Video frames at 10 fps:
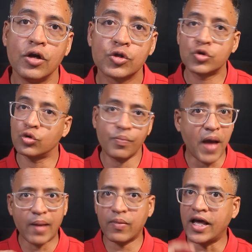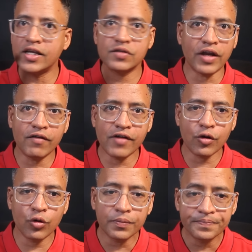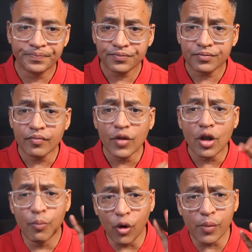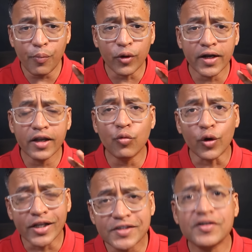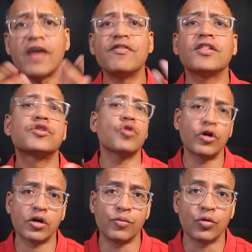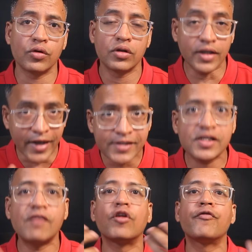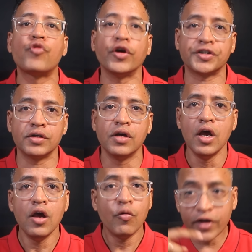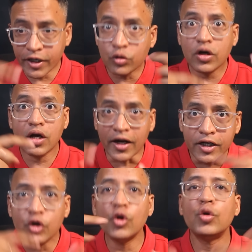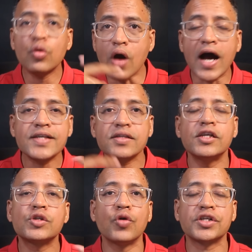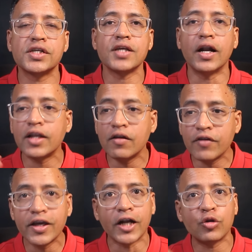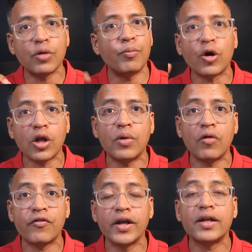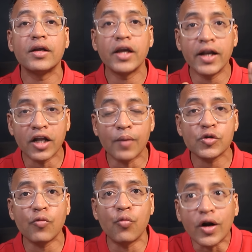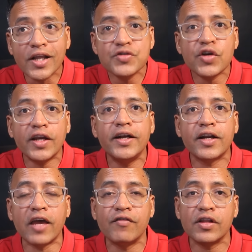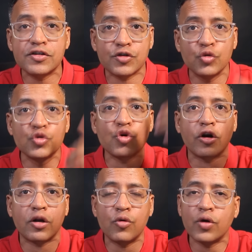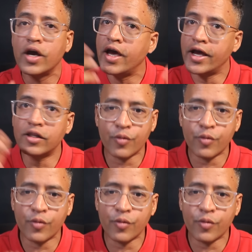So the pipeline is very, very good. More importantly, what is driving this order book? The next level of question. We need to continue to ask these questions until we get to the bottom of it in terms of what is really driving this huge order book and the